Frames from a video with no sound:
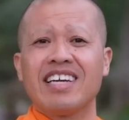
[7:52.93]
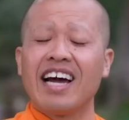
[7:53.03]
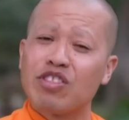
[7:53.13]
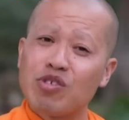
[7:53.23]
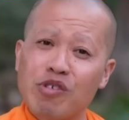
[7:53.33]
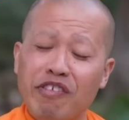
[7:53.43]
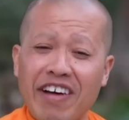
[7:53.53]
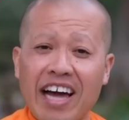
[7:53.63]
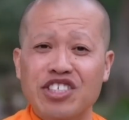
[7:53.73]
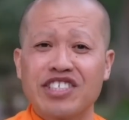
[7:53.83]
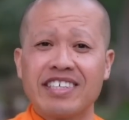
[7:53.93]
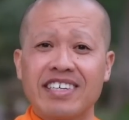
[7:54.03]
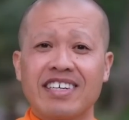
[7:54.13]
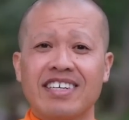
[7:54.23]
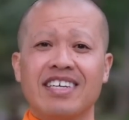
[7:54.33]
and through
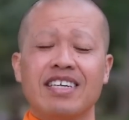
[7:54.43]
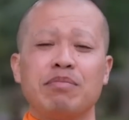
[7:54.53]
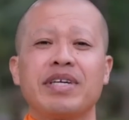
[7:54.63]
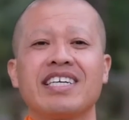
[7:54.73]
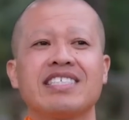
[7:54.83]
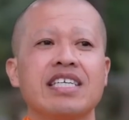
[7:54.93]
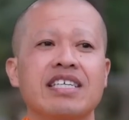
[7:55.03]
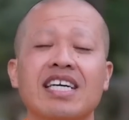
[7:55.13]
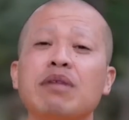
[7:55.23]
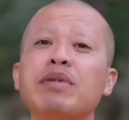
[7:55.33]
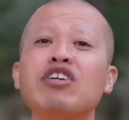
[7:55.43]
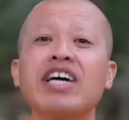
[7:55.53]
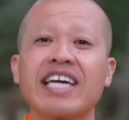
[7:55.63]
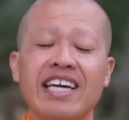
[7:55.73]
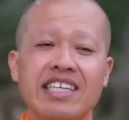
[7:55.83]
fashion because it
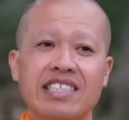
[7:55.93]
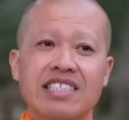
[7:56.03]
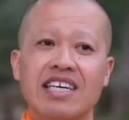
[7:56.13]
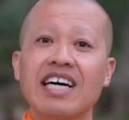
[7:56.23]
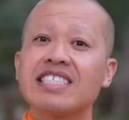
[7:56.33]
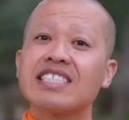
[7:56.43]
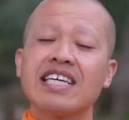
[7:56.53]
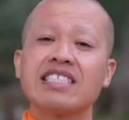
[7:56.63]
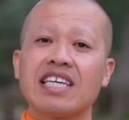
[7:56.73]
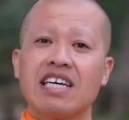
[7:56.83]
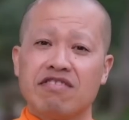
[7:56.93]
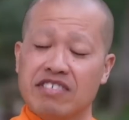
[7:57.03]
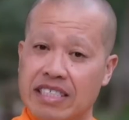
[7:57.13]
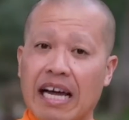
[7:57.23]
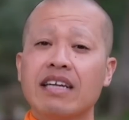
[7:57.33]
communicates a sense of
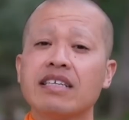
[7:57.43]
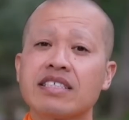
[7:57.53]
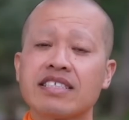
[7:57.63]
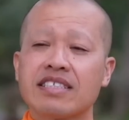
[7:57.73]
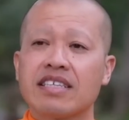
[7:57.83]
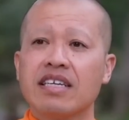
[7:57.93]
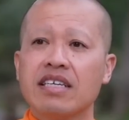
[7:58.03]
status,